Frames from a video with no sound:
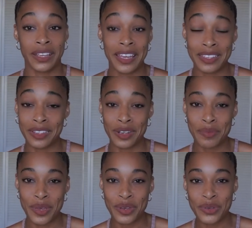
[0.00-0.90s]
it's gonna
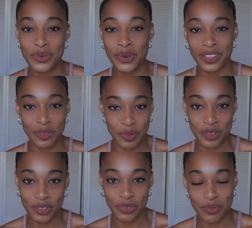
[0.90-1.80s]
be a new
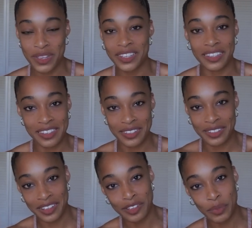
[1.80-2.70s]
experience for me, this
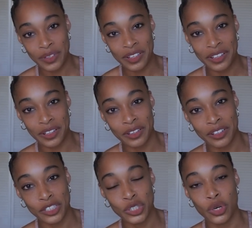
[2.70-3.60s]

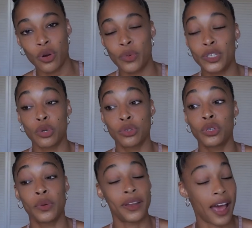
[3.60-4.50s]
particular show. We chose to
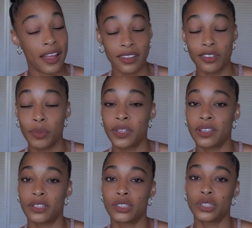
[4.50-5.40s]
do it at this
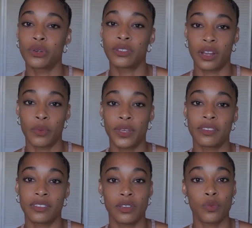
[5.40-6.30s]
particular show so that we can
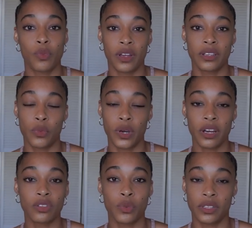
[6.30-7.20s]
see what
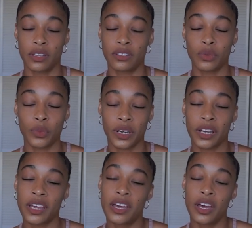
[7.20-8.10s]
works, what doesn't
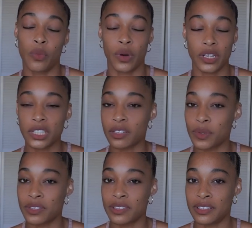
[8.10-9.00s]
work, what
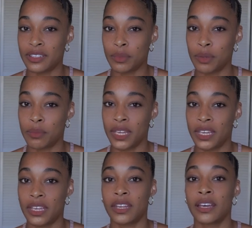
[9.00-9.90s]
adjustments need to be
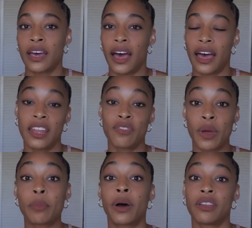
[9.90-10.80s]
made, and if
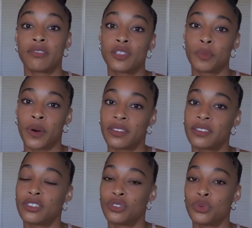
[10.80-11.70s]
my body
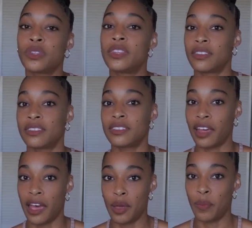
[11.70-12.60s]
responds to this
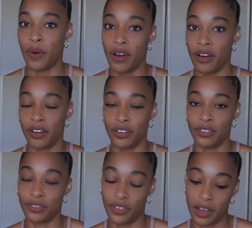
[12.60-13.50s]
type
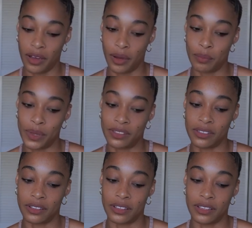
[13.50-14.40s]
of
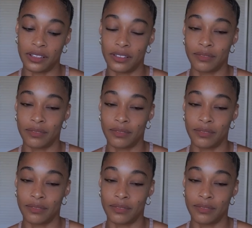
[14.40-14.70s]
basically